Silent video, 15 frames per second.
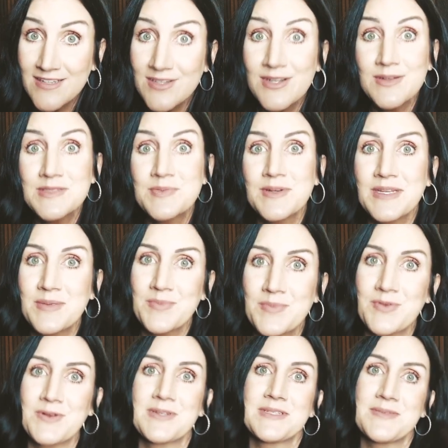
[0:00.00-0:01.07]
you know is pretty
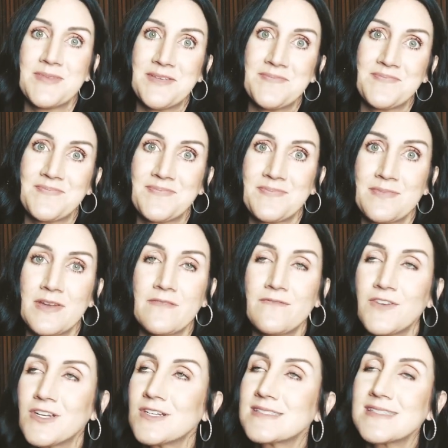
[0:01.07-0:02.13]
important to me.
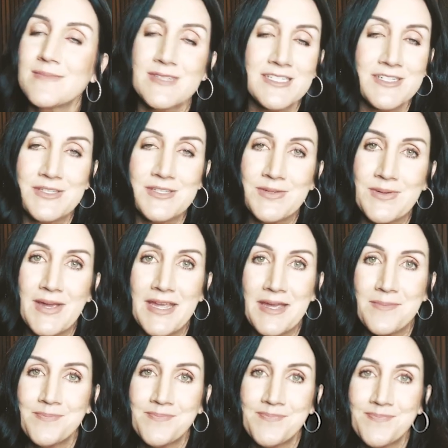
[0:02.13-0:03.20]
But first, let me tell you who I am.